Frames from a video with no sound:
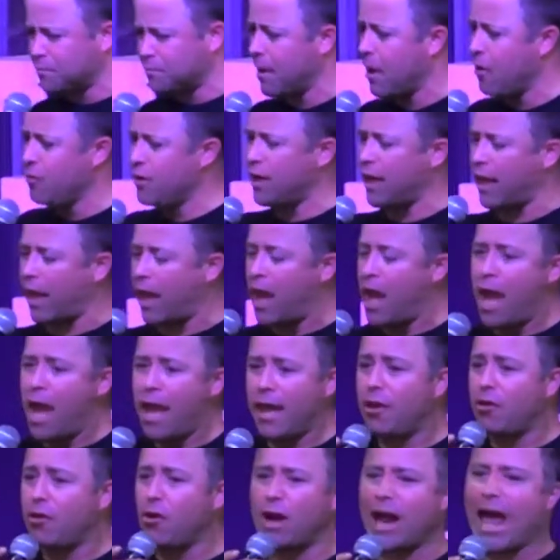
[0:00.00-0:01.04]
moaning.
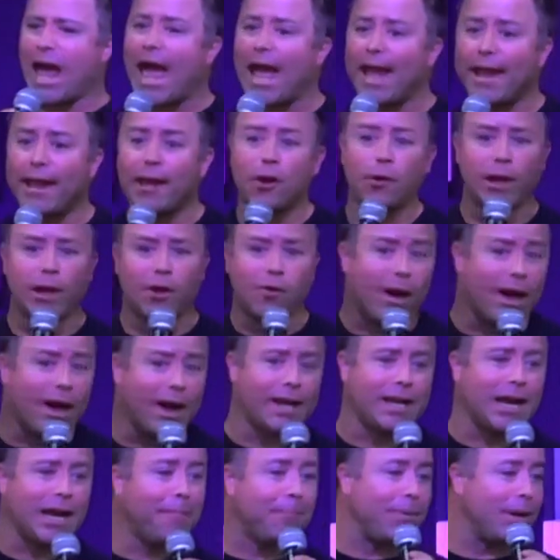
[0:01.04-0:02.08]
He got angry quite
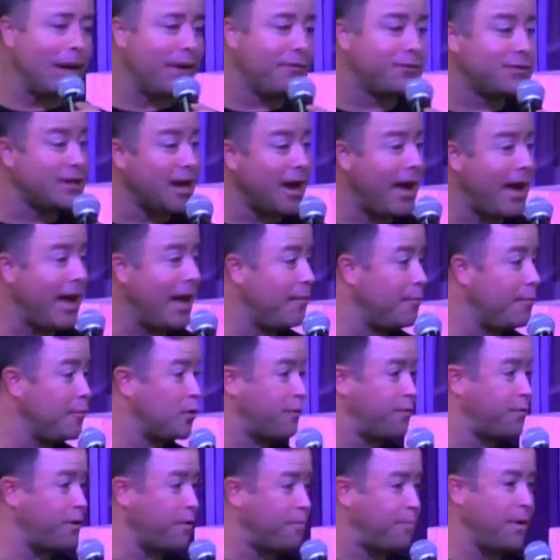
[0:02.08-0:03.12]
a couple of times
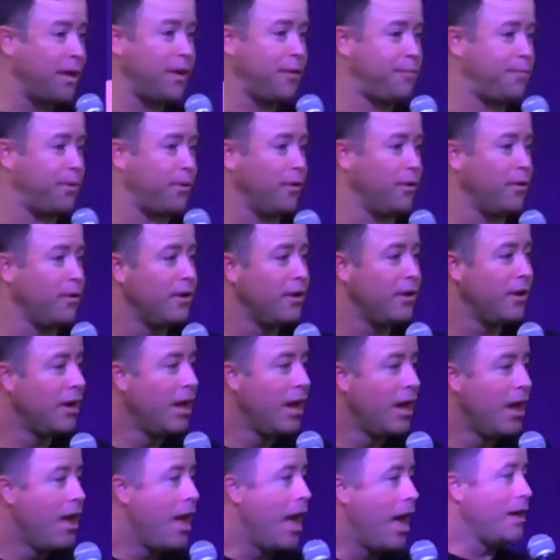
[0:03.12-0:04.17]
with the people.
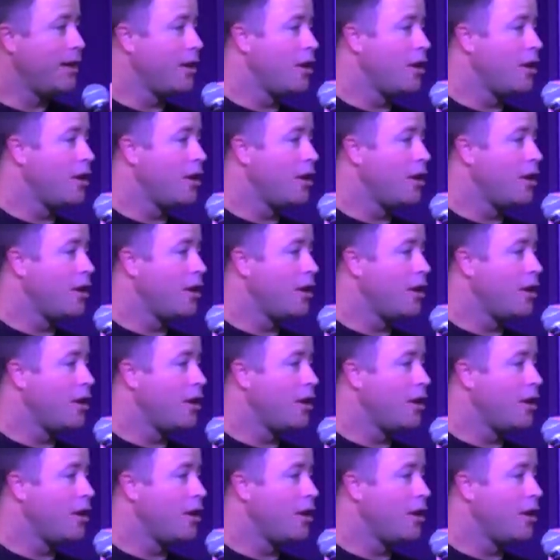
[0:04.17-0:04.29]
And